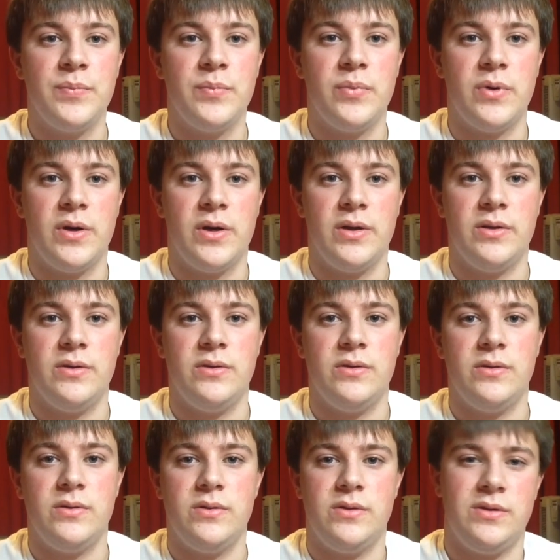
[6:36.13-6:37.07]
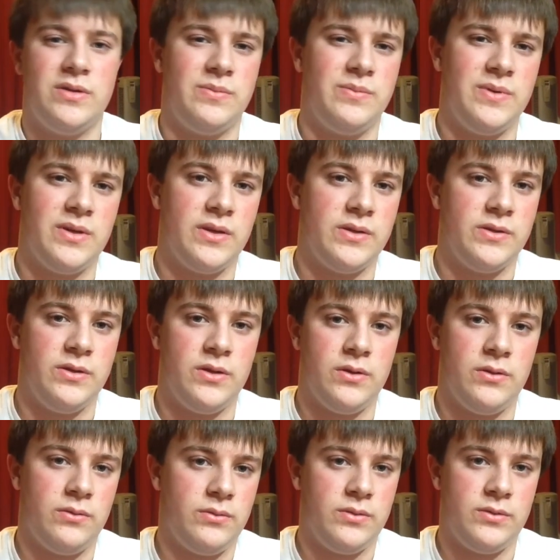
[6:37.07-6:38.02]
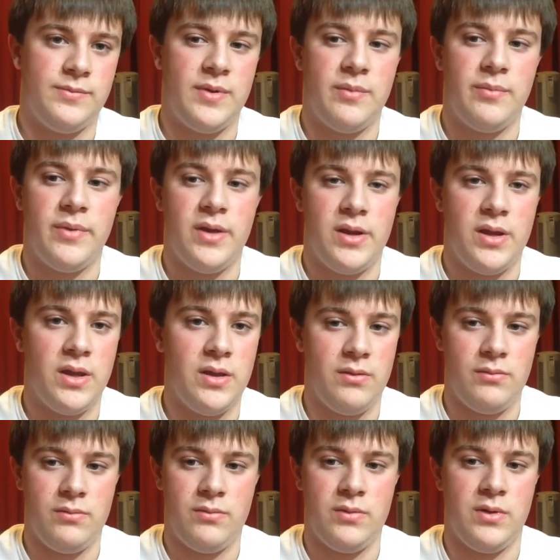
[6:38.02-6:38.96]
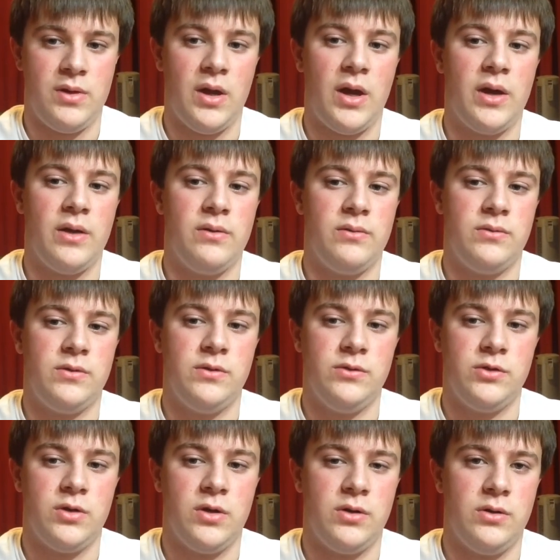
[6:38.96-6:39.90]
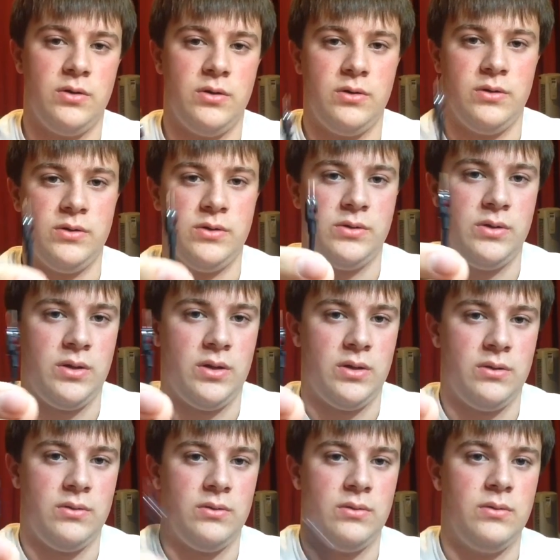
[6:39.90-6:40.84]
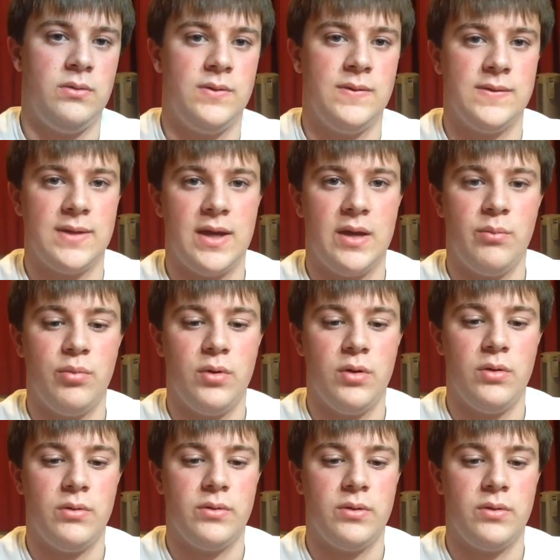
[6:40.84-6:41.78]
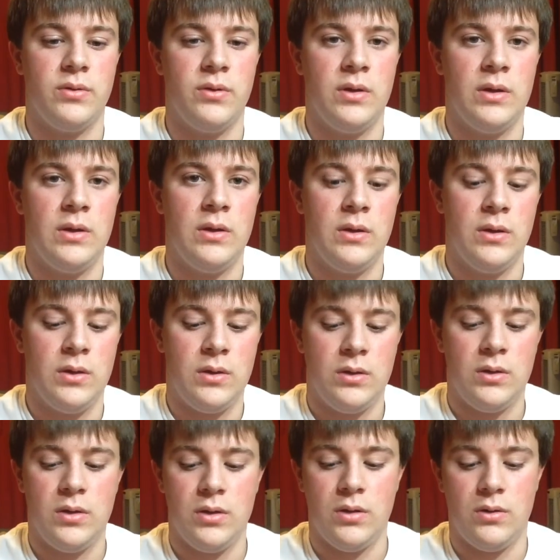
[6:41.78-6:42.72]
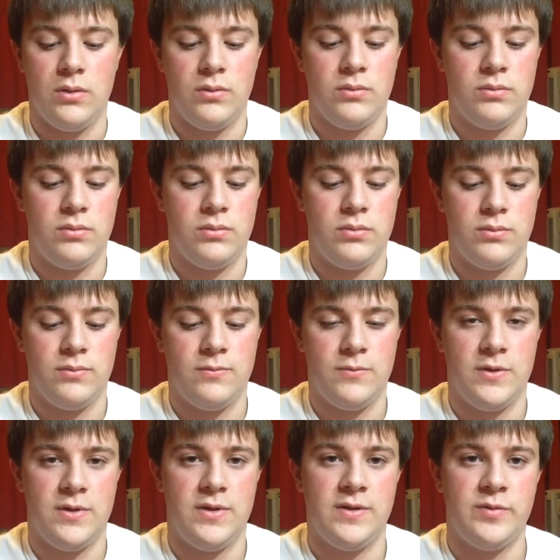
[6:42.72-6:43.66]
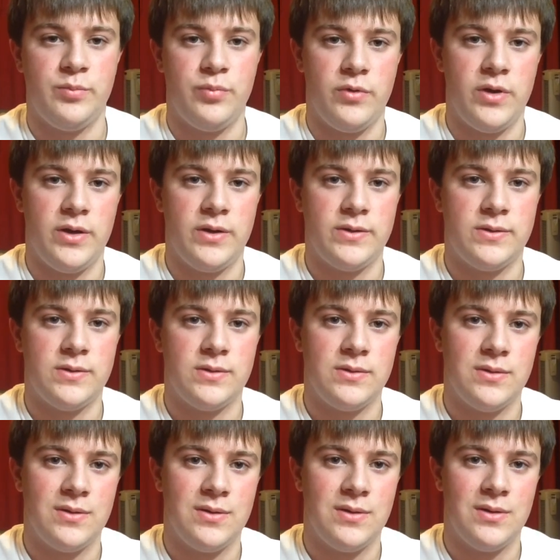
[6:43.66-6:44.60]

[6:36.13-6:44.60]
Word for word: But just because, you know, we spent money, got two chargers, and this guy broke, you know, when this breaks,